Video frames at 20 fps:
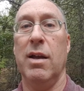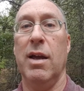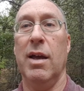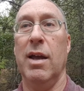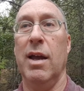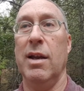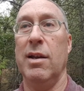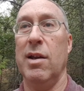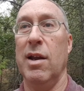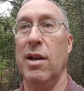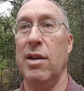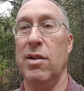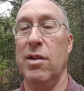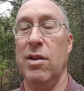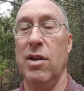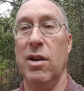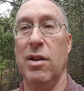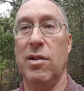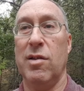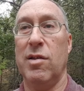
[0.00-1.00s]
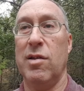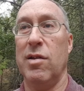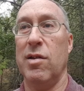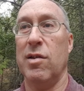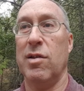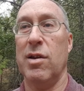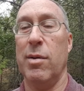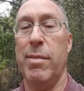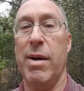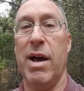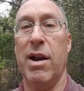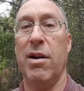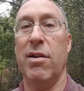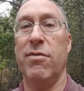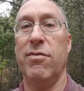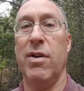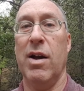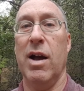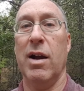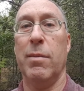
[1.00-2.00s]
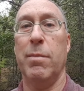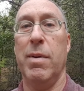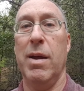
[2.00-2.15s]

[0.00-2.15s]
It's just a matter of fact.